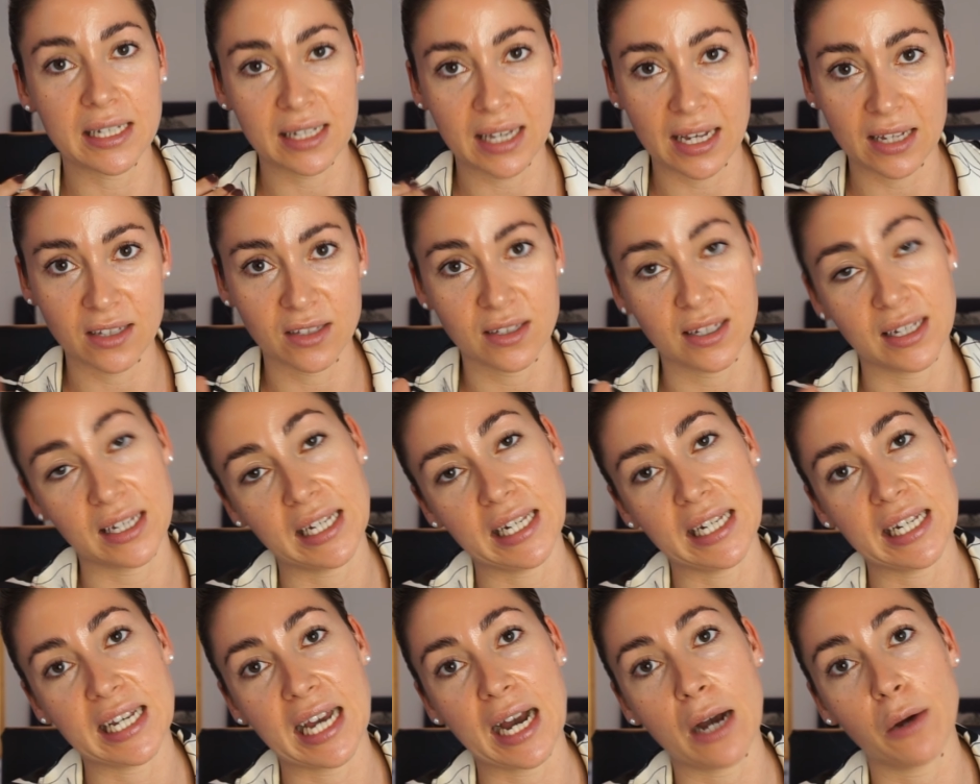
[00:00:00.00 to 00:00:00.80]
get to
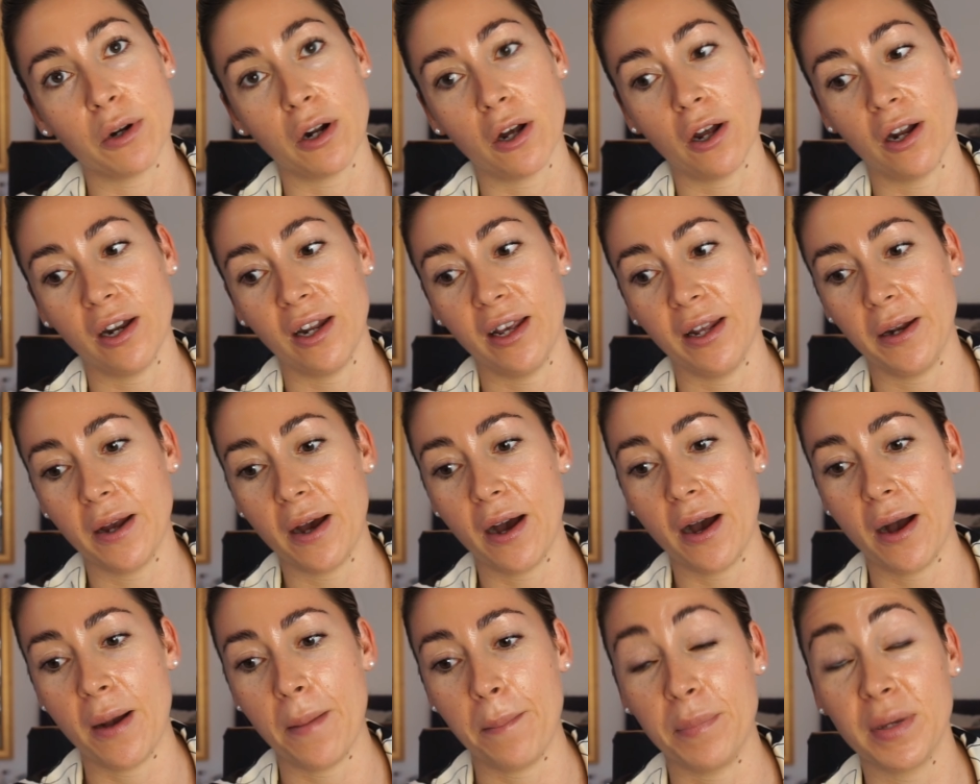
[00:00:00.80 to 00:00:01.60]
geek out on it.
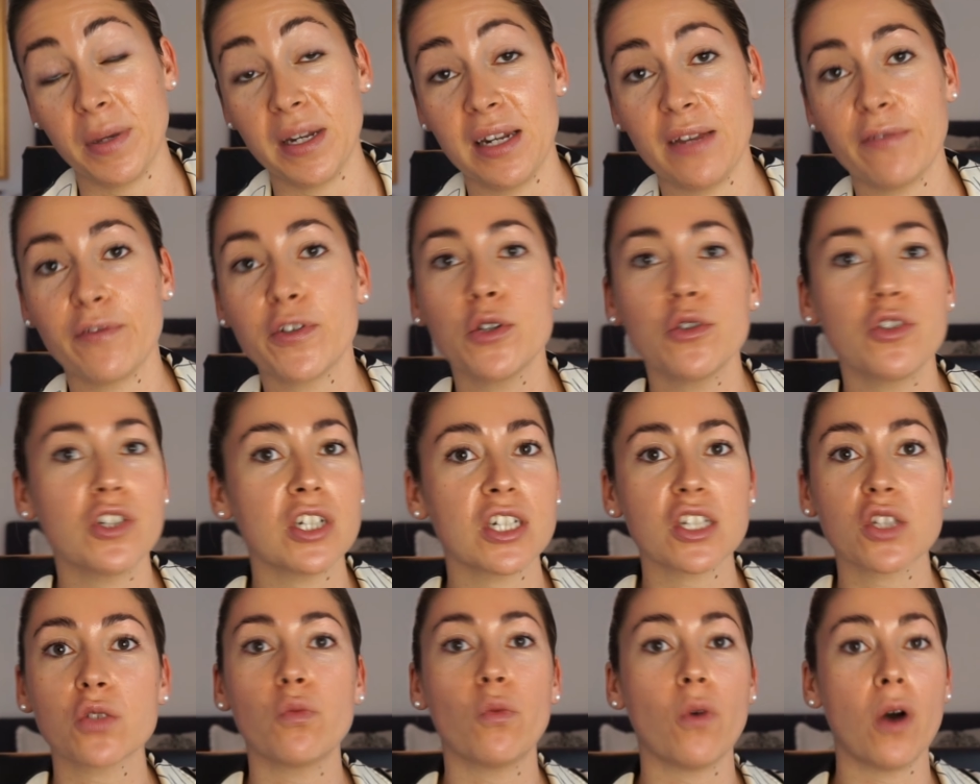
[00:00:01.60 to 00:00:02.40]
But if you
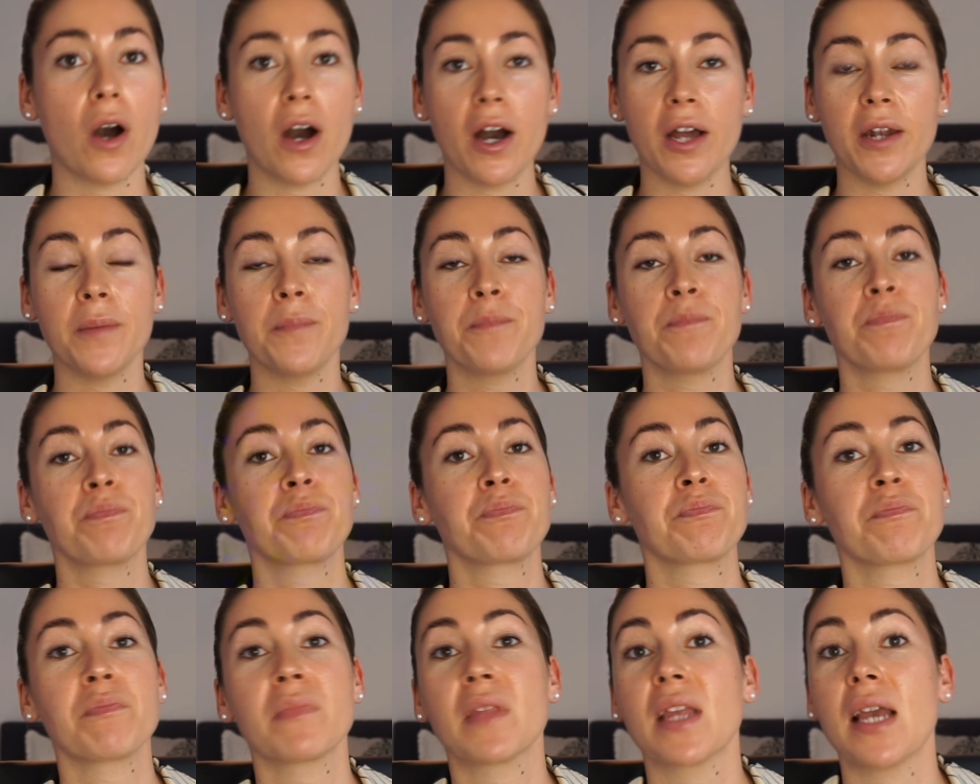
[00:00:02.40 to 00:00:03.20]
just want
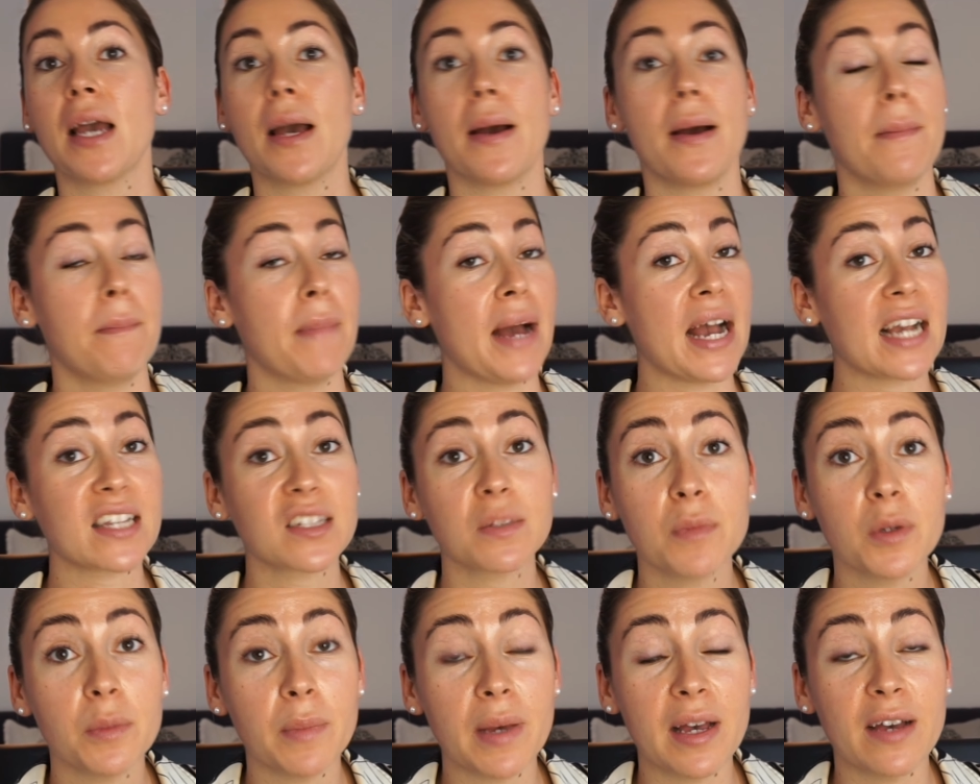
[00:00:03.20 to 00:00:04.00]

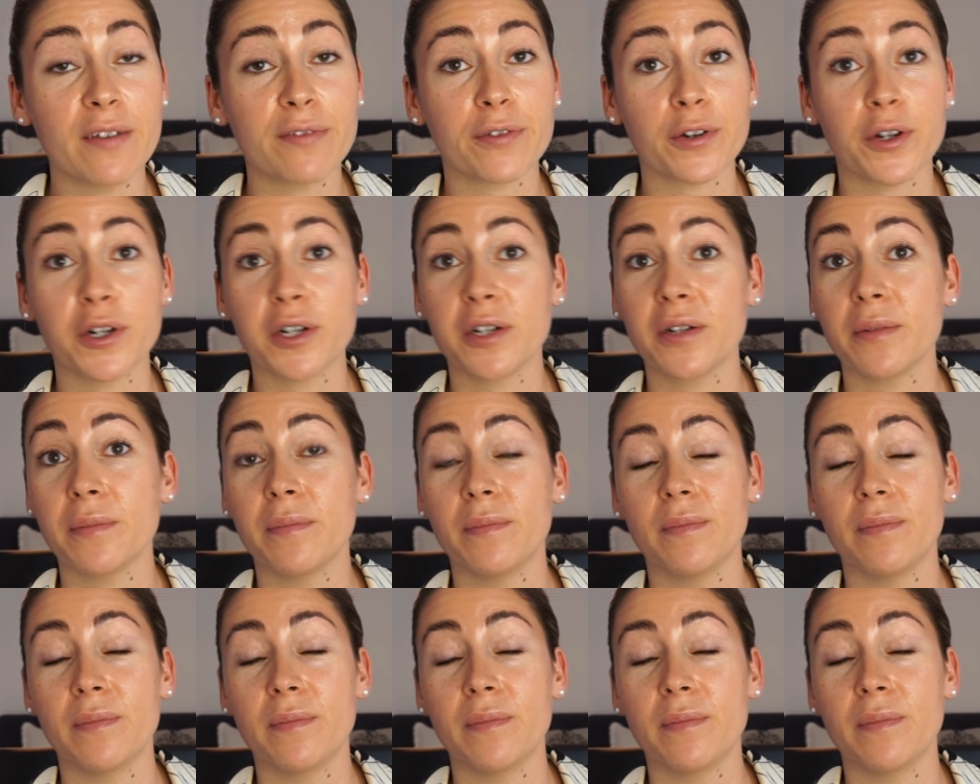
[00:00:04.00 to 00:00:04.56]
maximum effort,